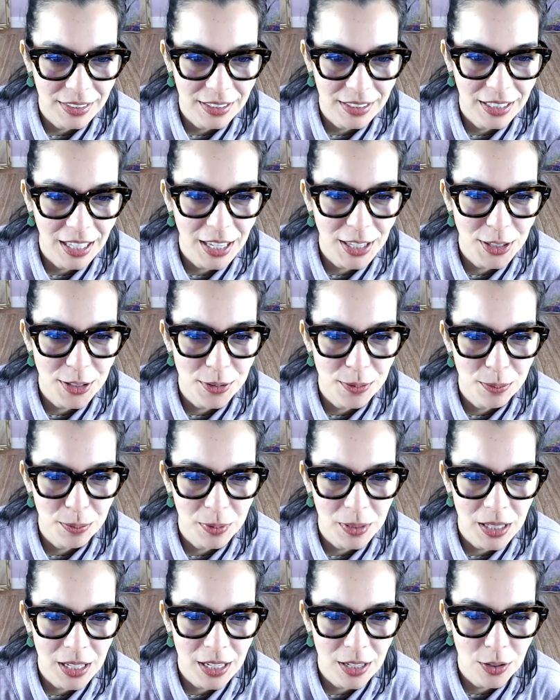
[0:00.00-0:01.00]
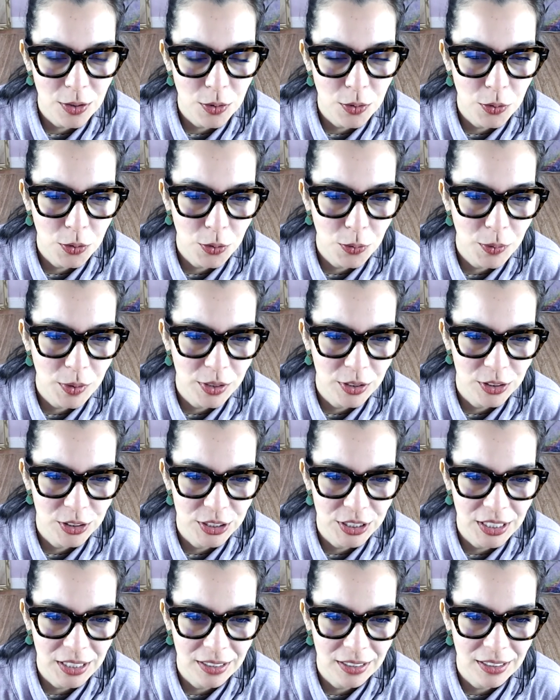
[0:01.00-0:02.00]
Can you play uku with your
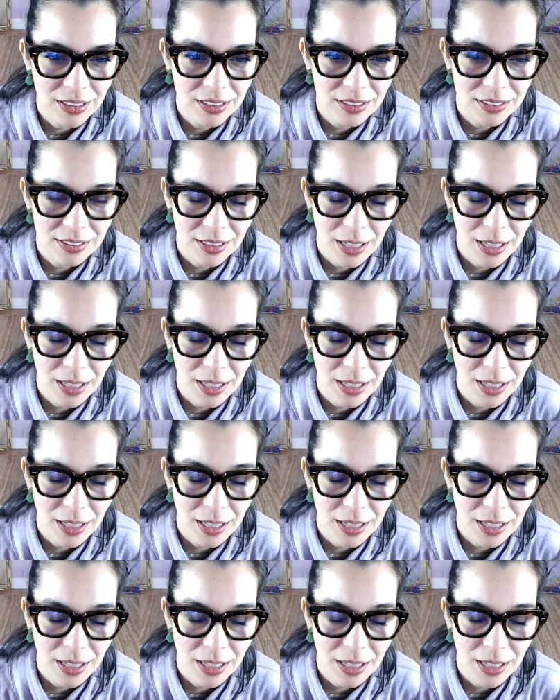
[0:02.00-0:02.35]
chanclas?